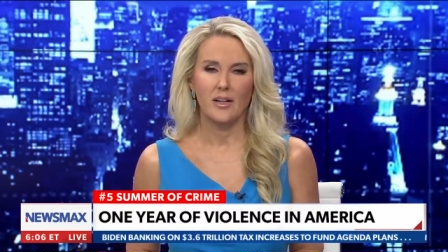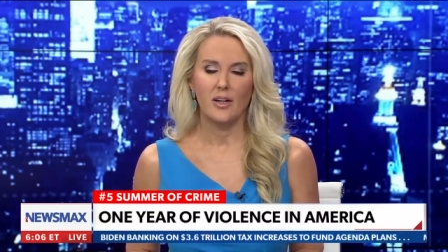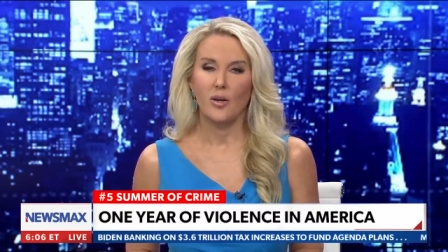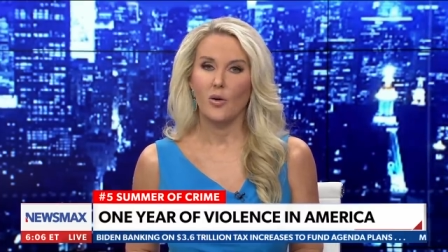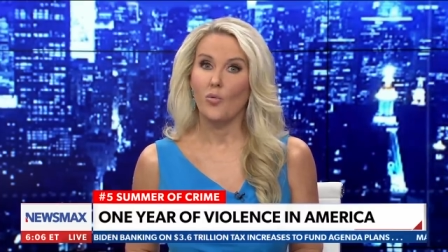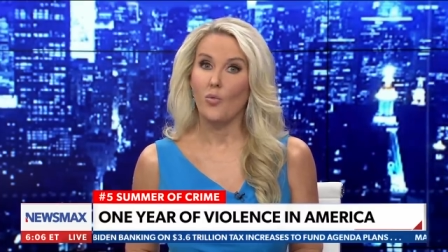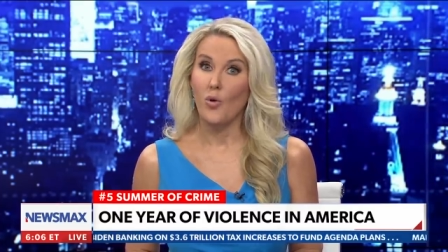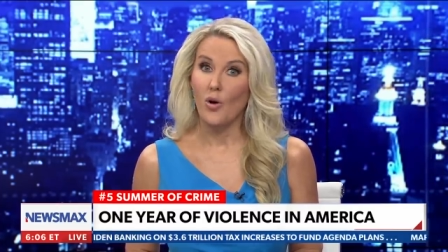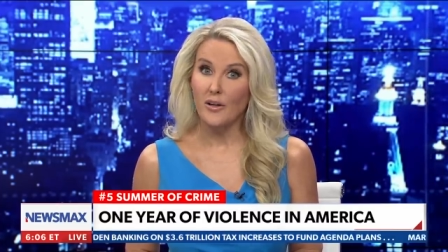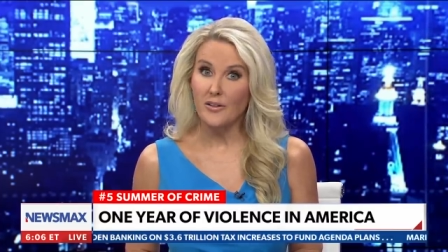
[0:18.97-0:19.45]

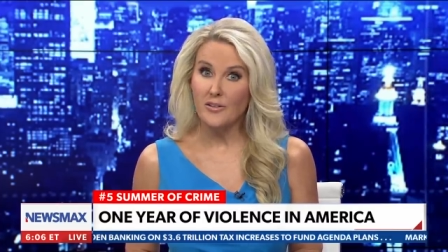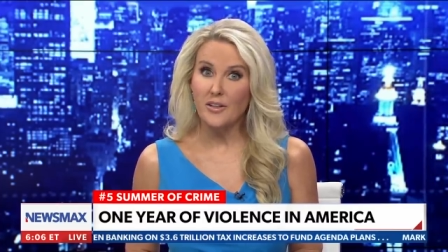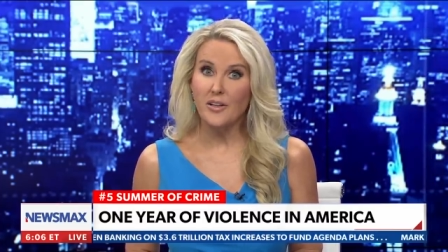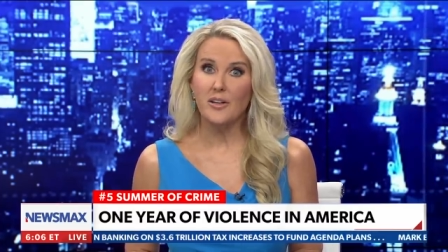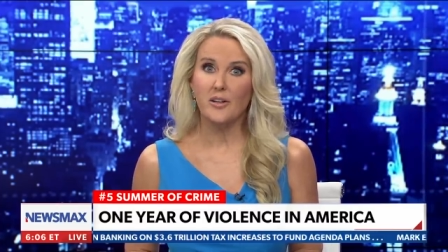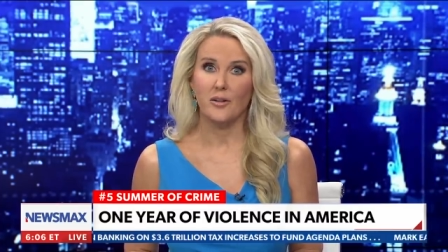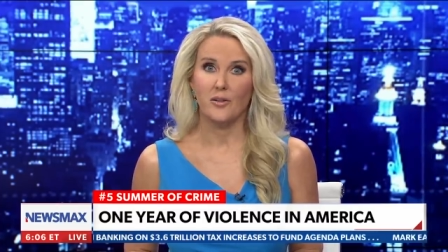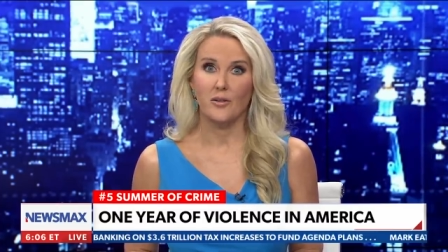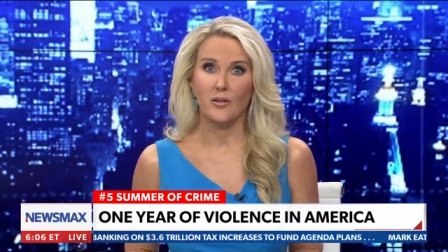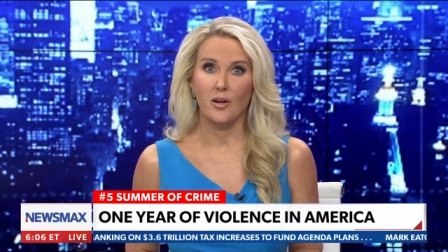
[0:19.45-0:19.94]
One
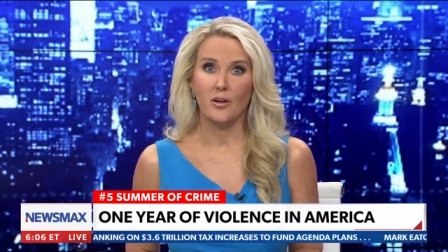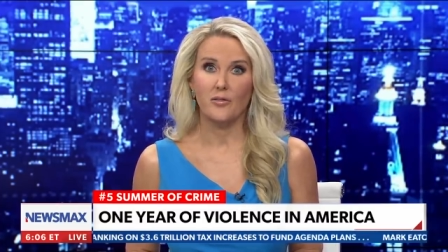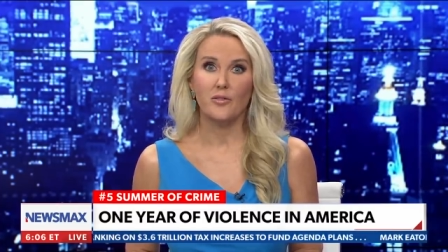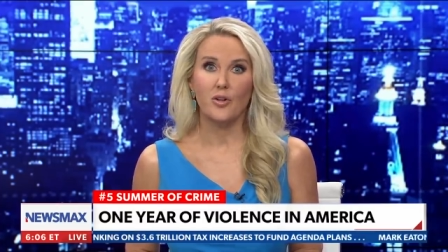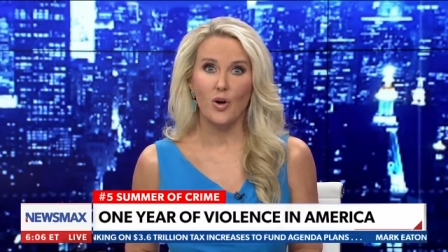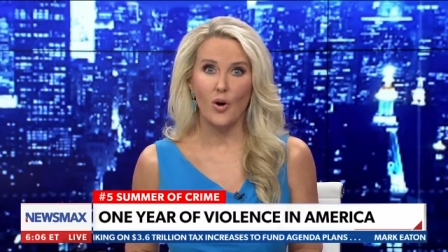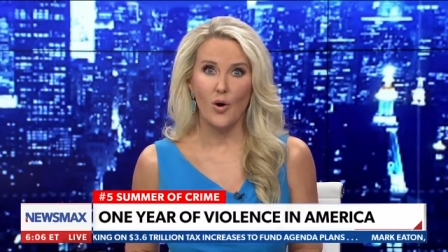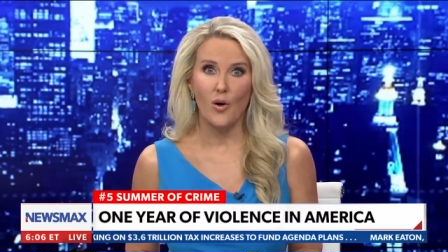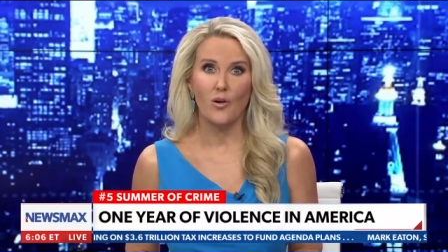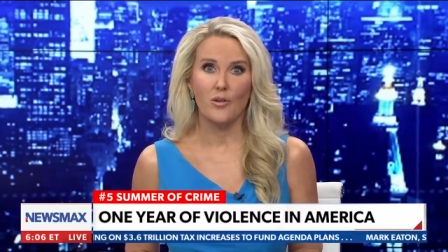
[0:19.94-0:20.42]
year of
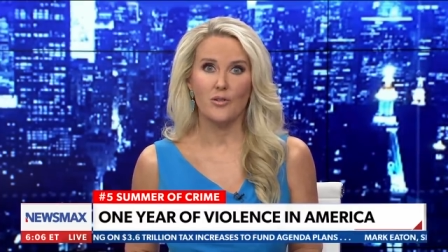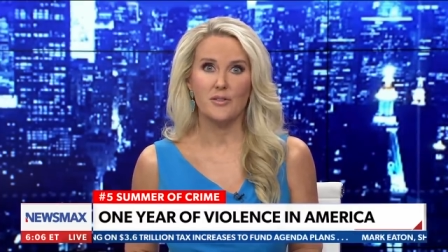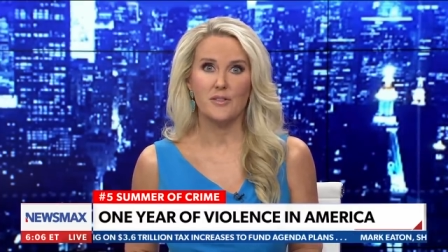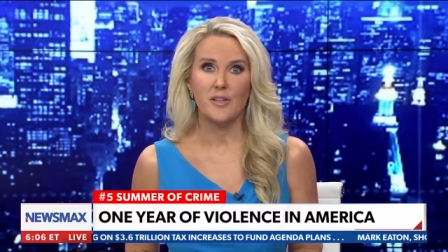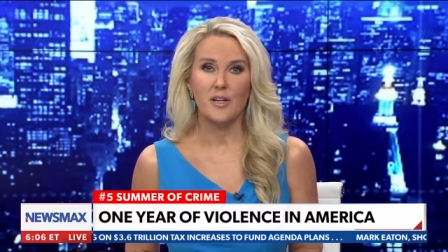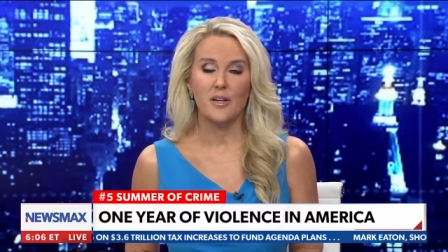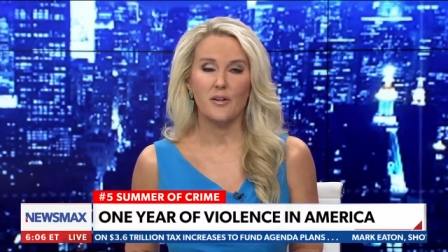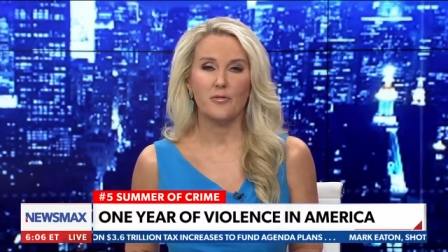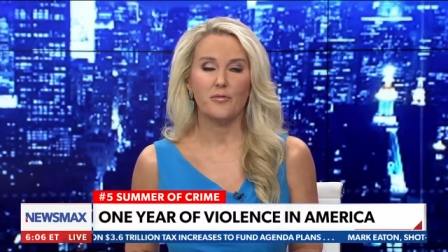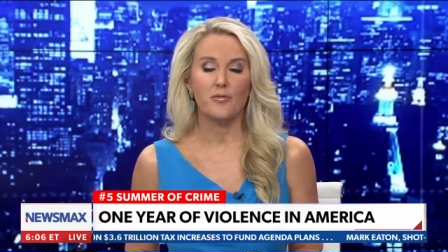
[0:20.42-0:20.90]
calls
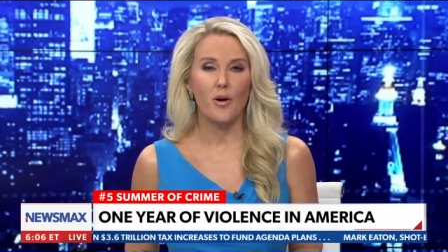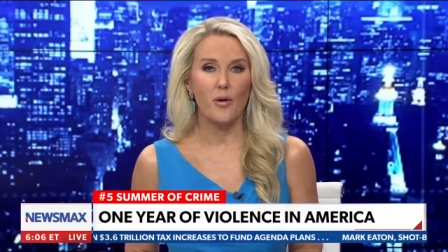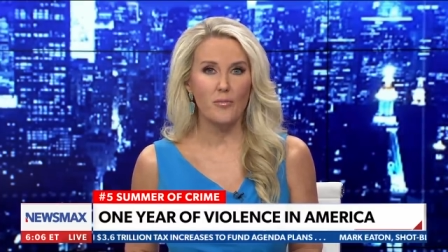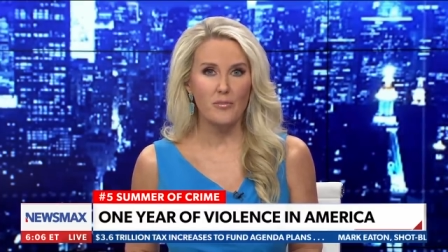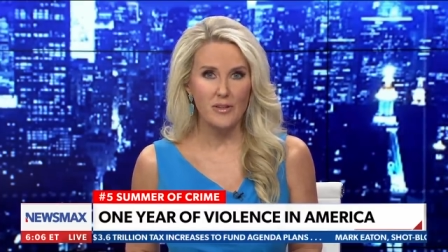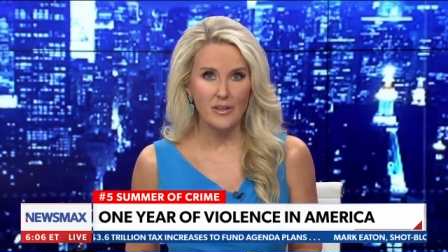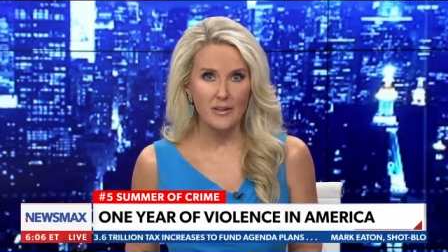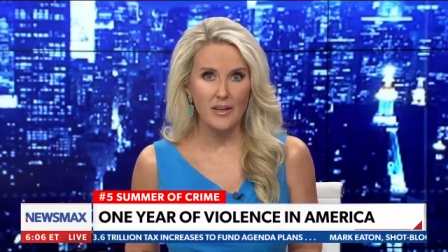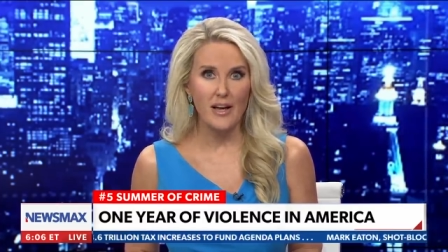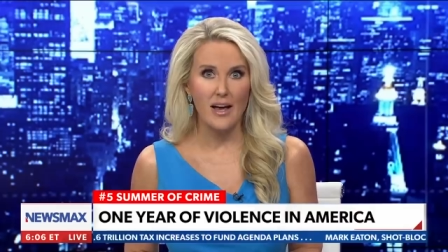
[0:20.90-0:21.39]
from
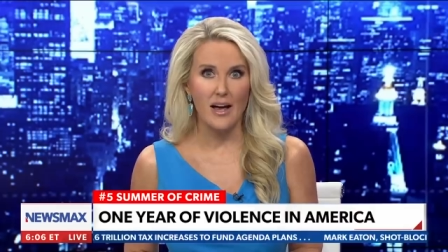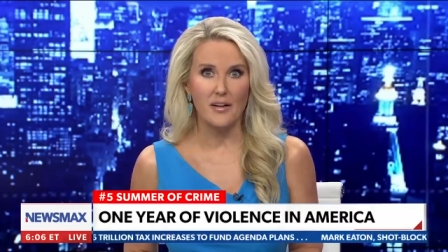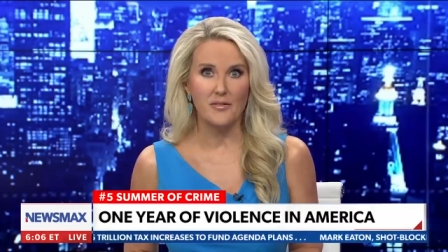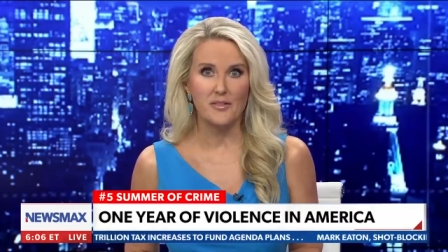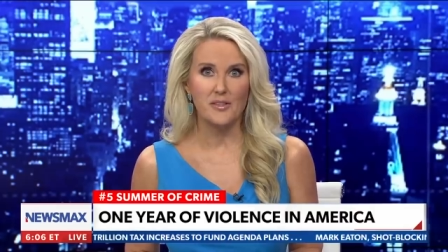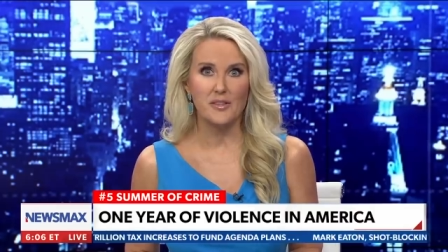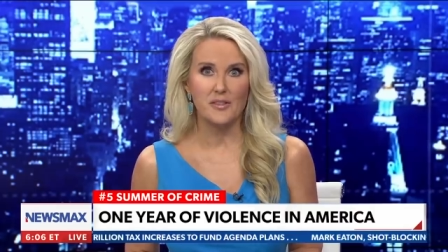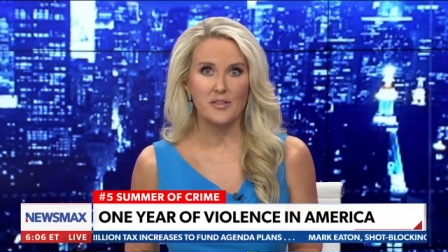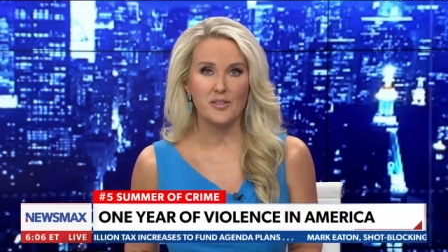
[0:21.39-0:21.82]
the left